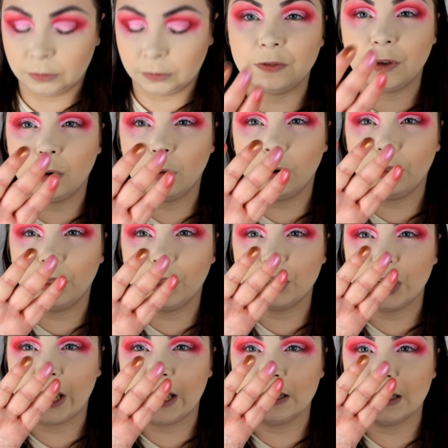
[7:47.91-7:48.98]
A few other
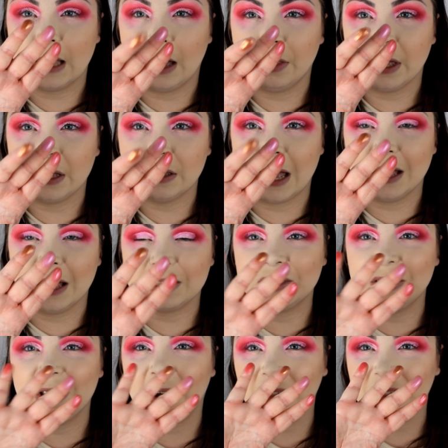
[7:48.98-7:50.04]
shades now,
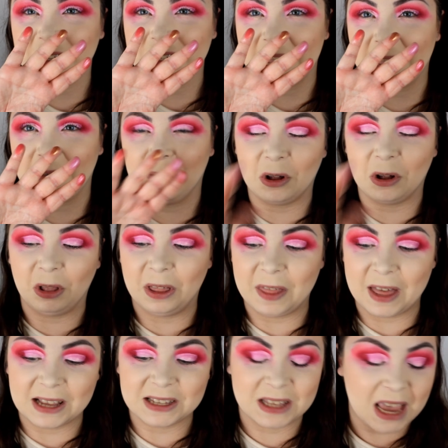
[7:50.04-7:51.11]
that's not the same color,
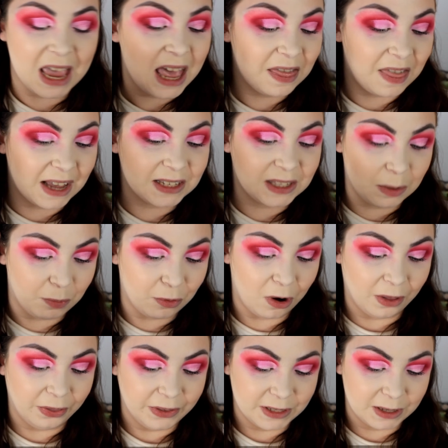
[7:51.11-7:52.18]
that's the
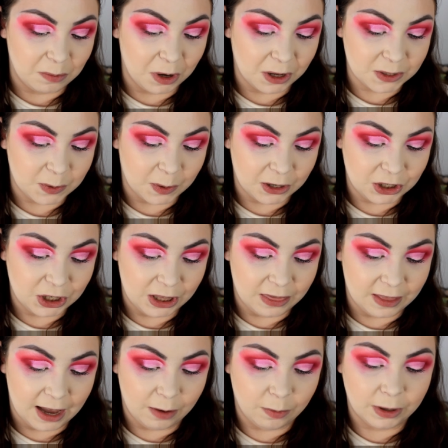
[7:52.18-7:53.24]
bronze. I'm not
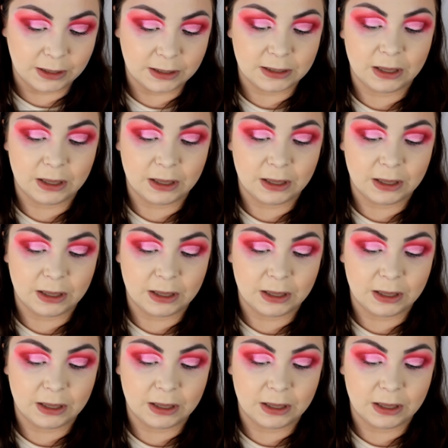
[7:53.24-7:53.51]
swatching that one.